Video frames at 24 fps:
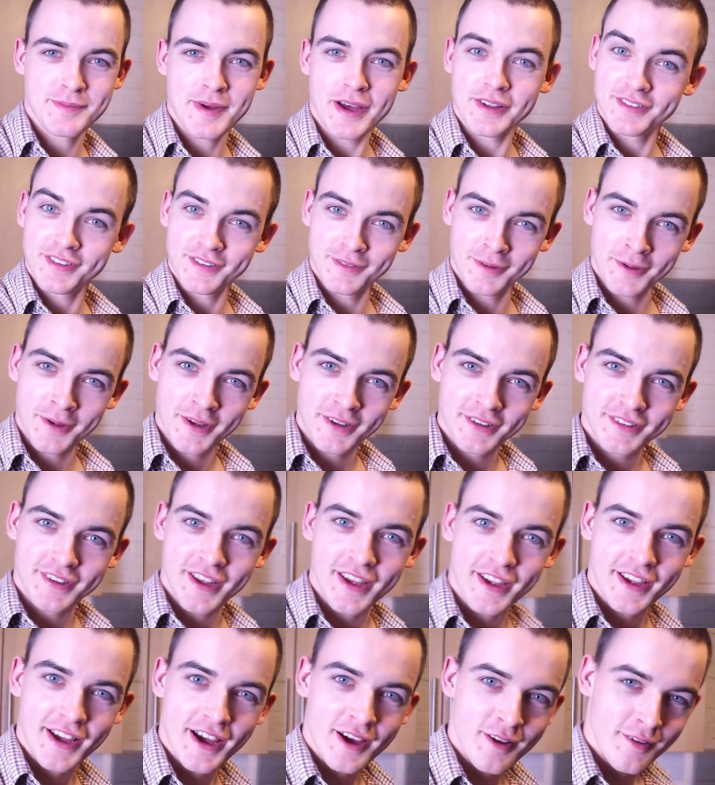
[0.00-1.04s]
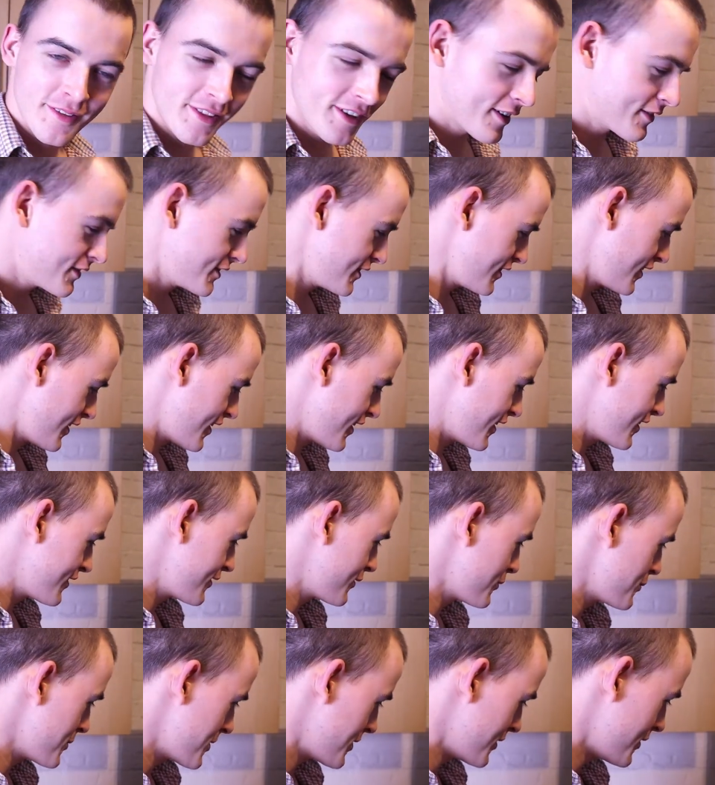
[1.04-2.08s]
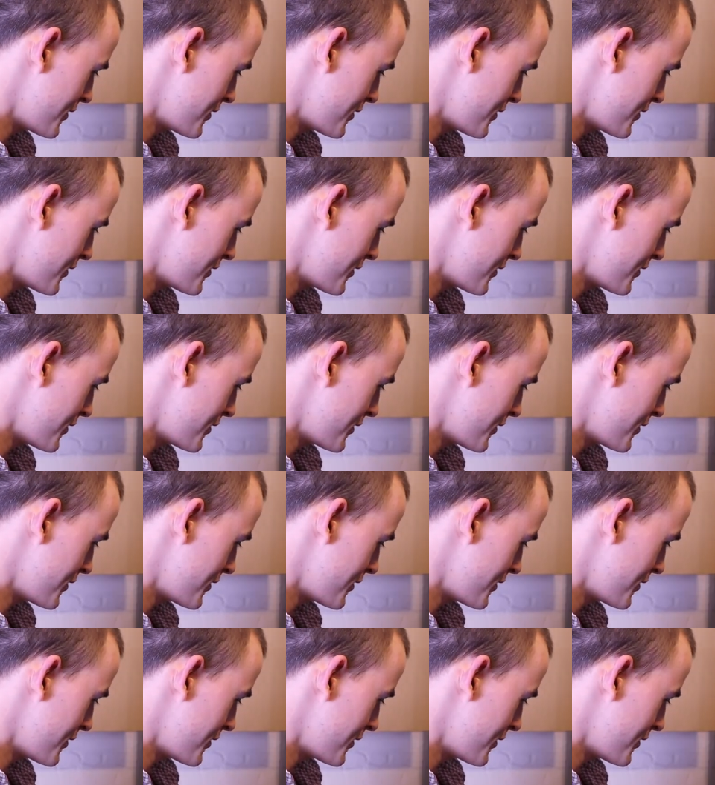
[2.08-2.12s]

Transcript: about to take out of the oven. So we